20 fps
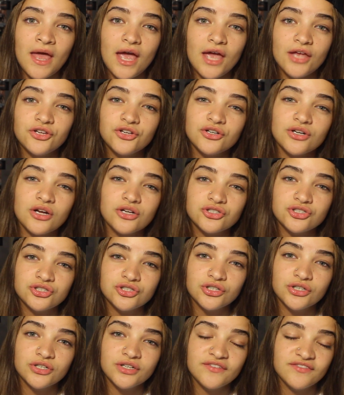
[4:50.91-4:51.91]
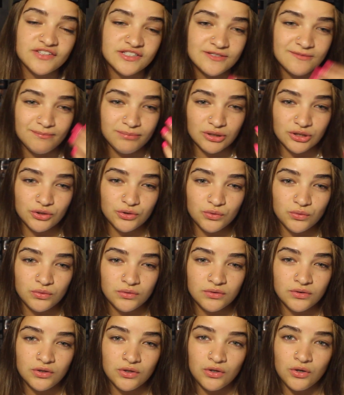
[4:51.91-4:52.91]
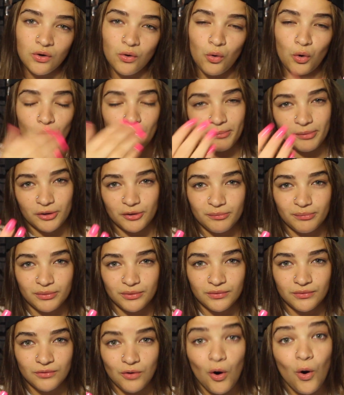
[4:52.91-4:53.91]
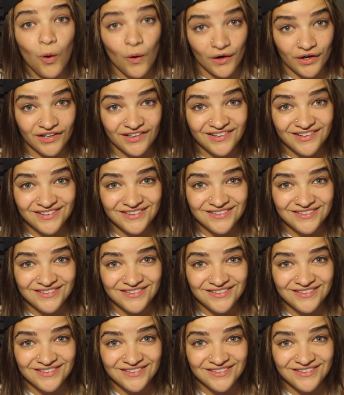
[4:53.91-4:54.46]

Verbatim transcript: and you're not sure if it's blue or purple or